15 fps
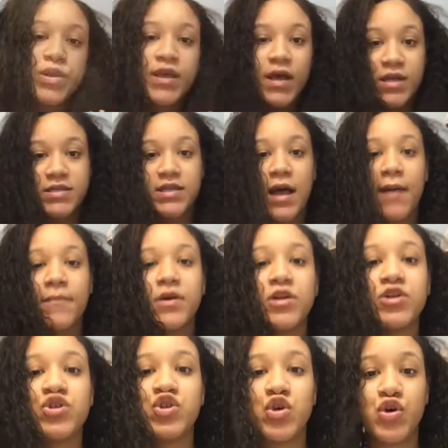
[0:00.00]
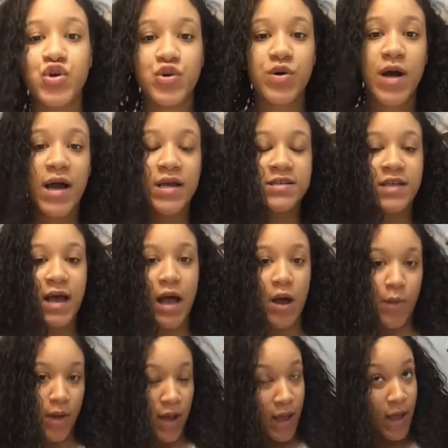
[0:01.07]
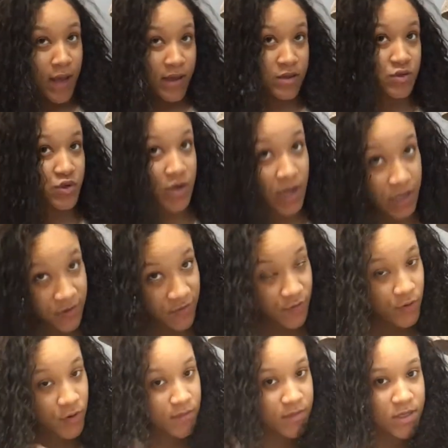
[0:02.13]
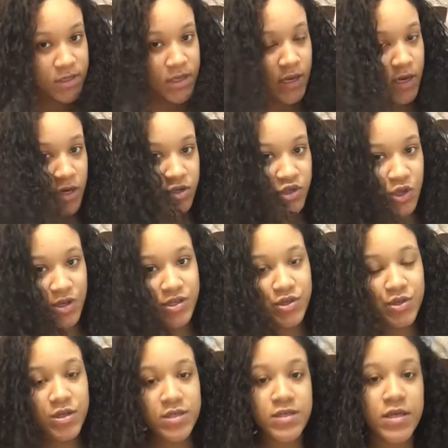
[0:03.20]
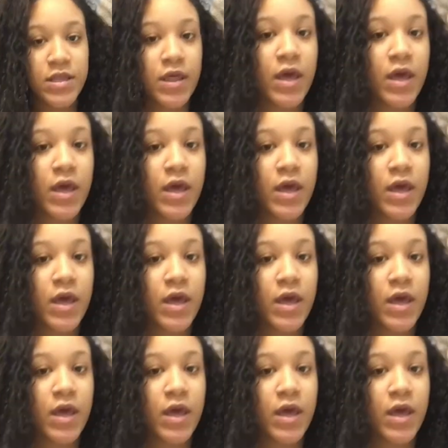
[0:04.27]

yes, I'm gonna show you guys how I transformed this hair. So as you can see,